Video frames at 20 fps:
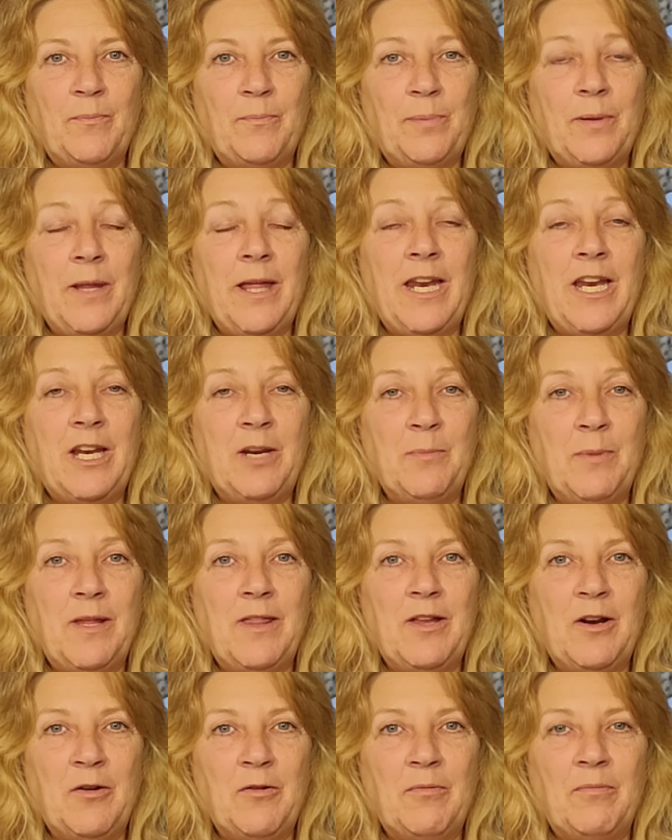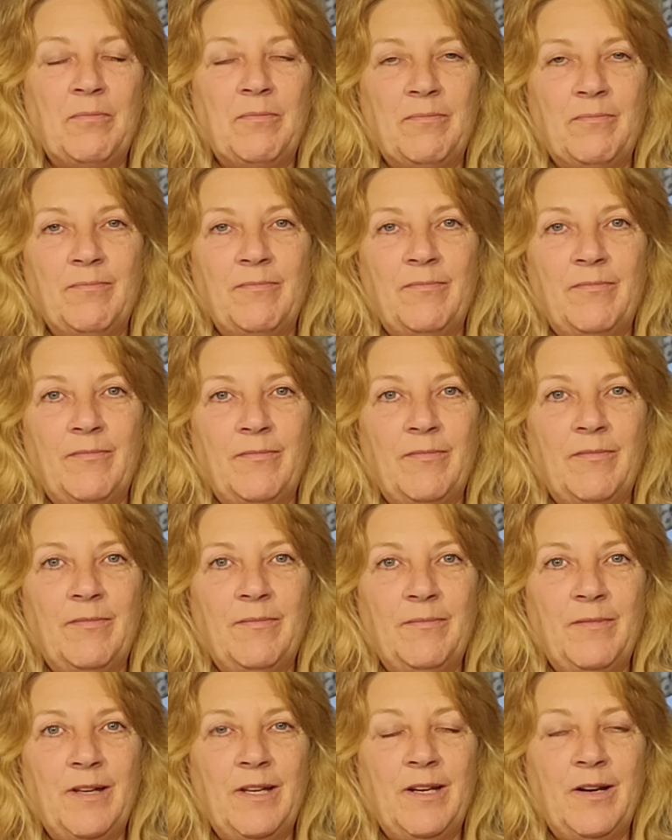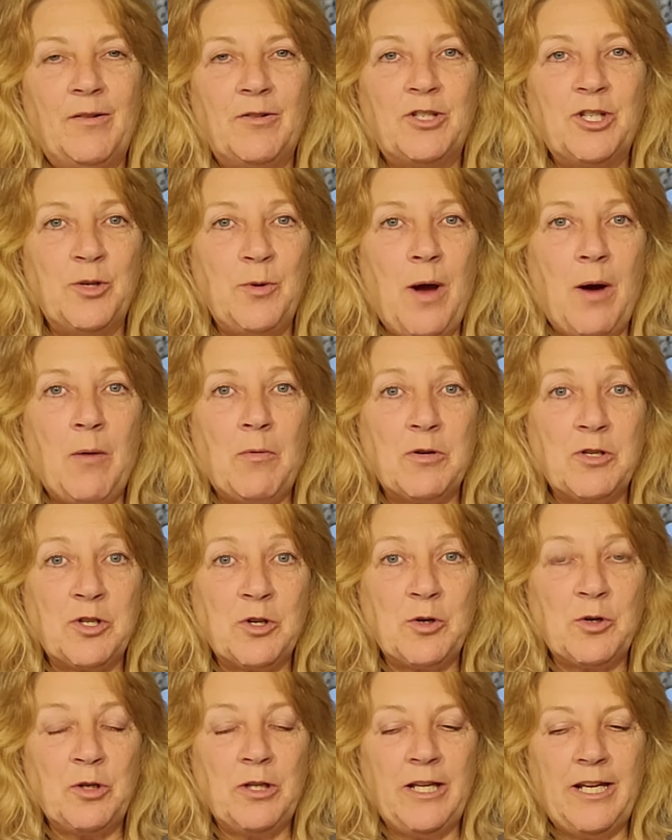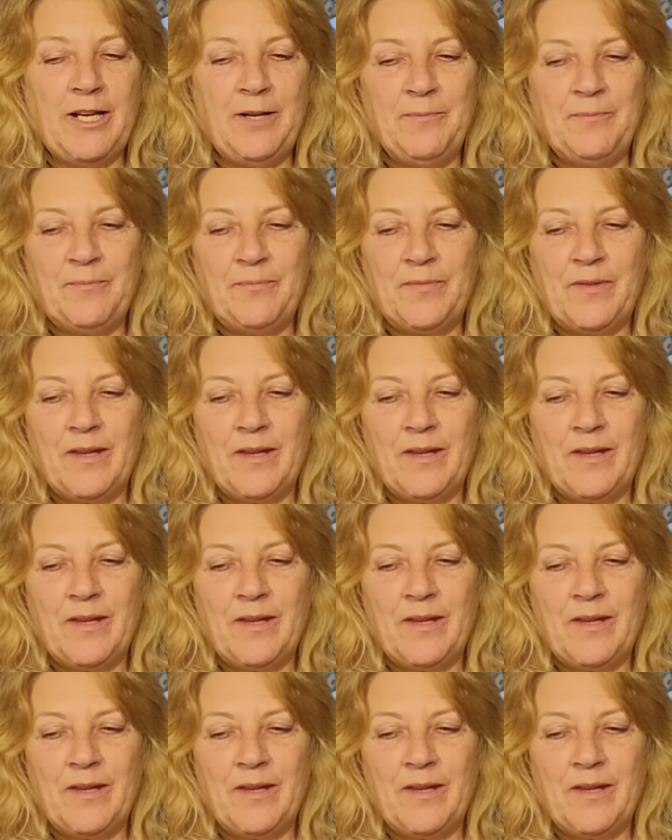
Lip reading: planning to be there, 2 hours early.